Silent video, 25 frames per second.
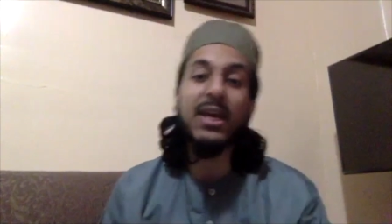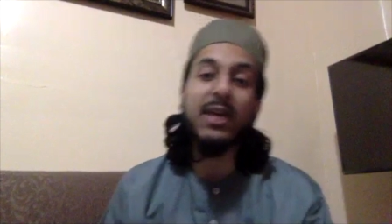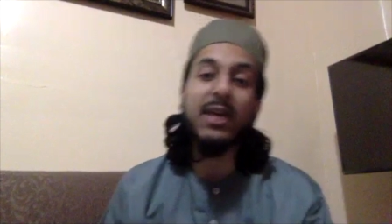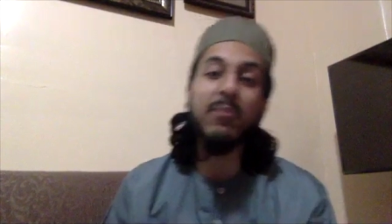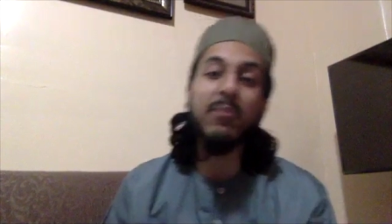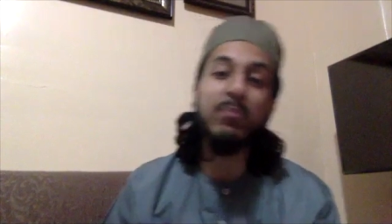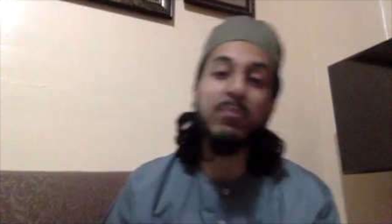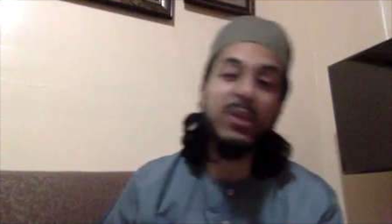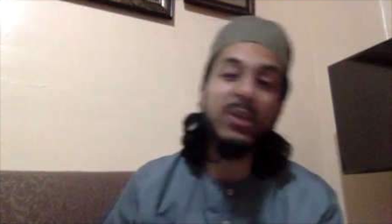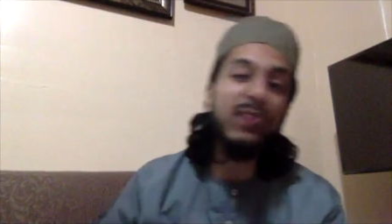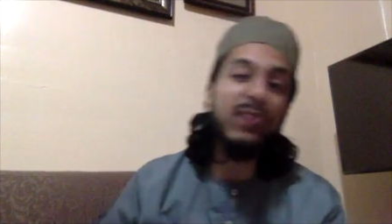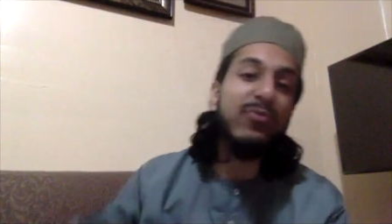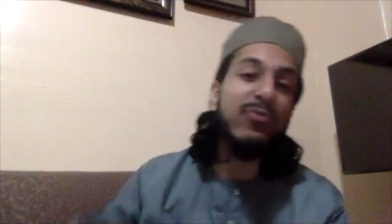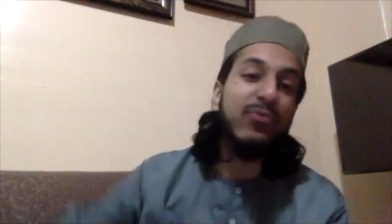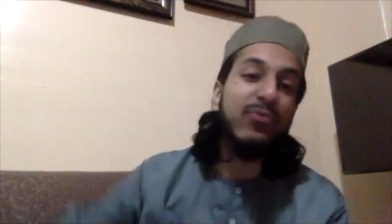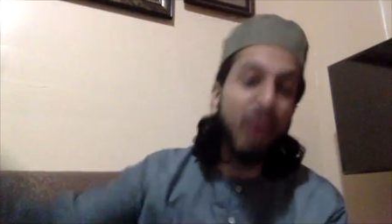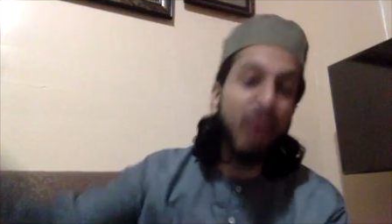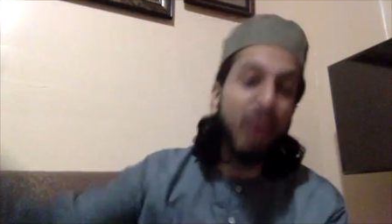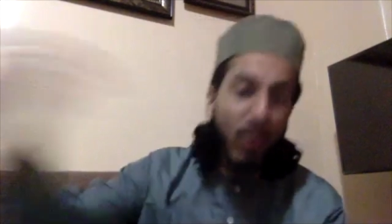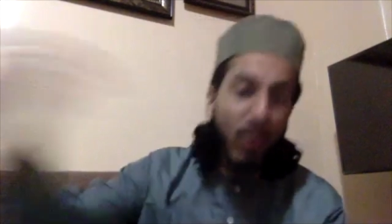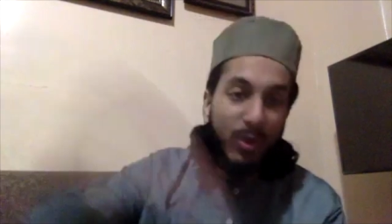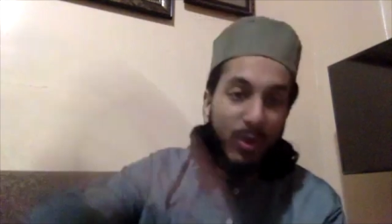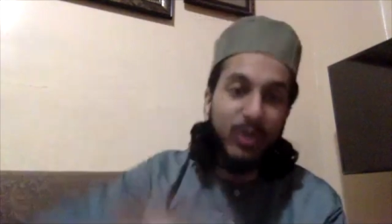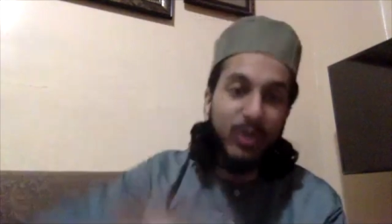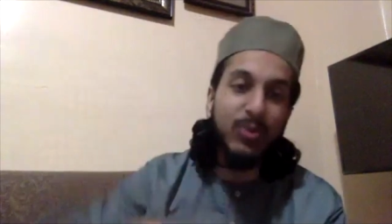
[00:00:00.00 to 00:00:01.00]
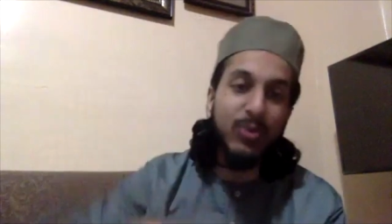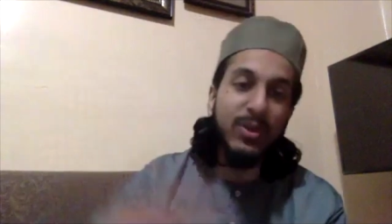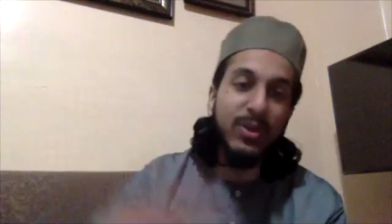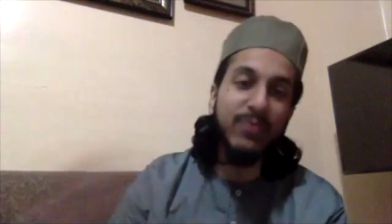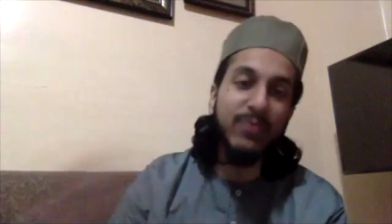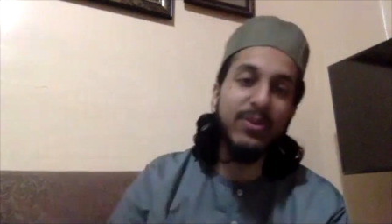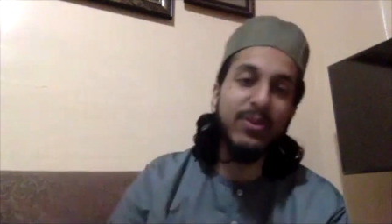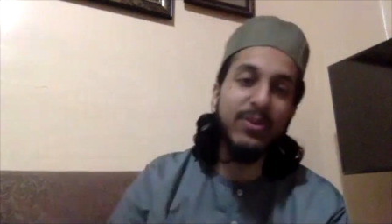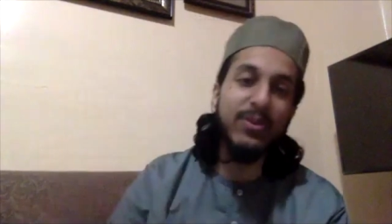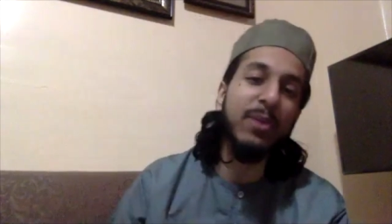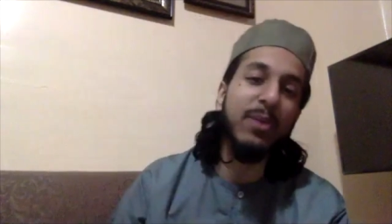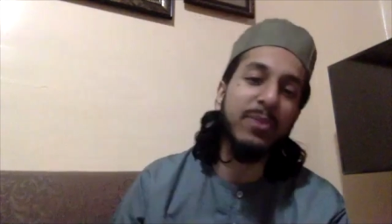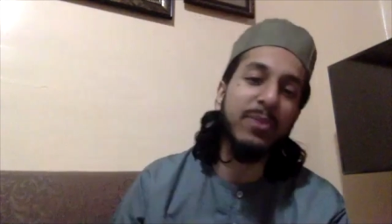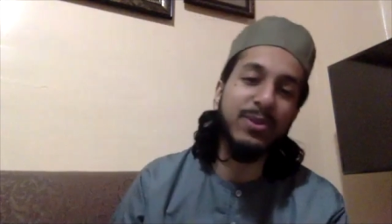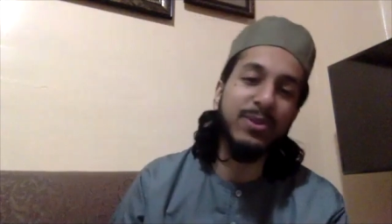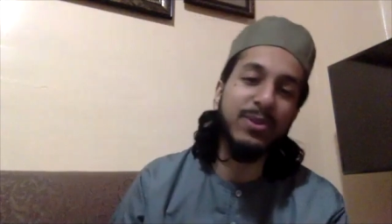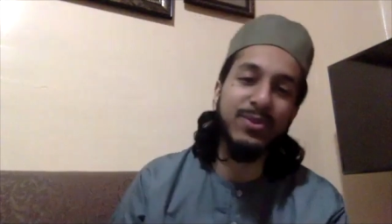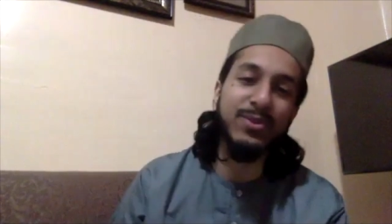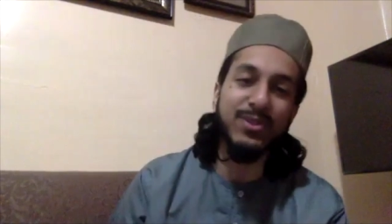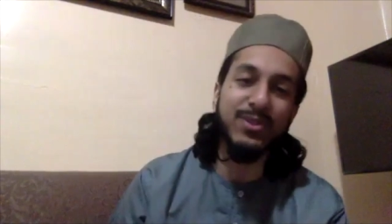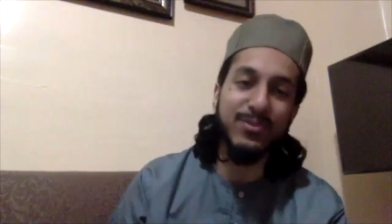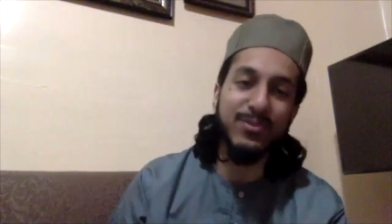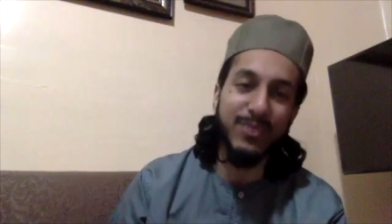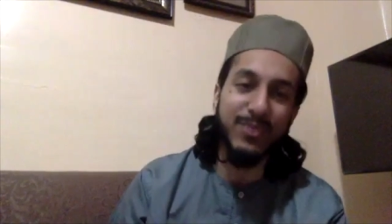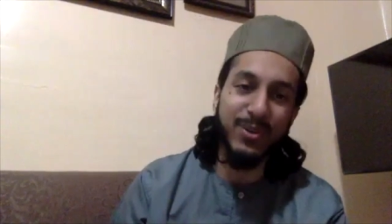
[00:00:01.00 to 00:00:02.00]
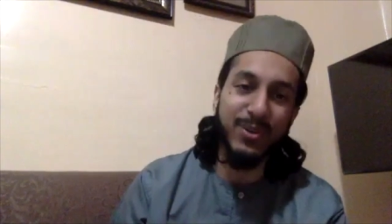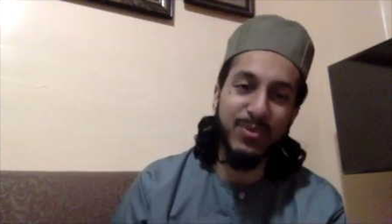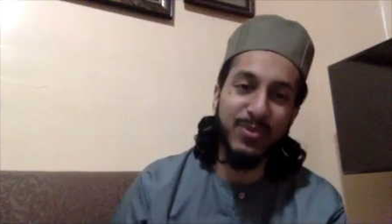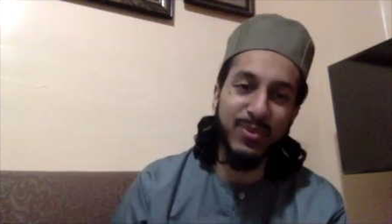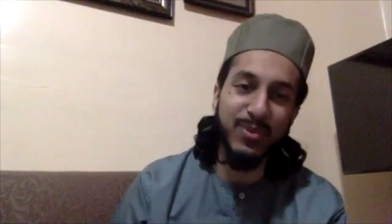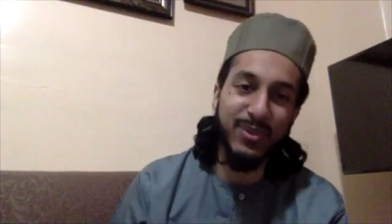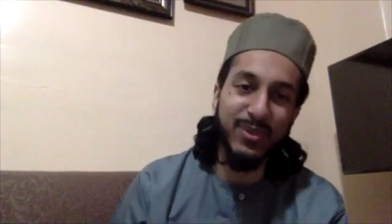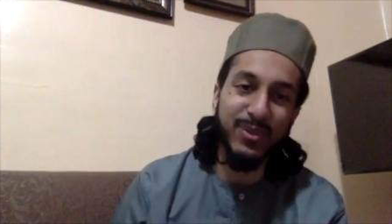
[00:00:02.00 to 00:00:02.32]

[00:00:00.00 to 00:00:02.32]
before you even come into this very world.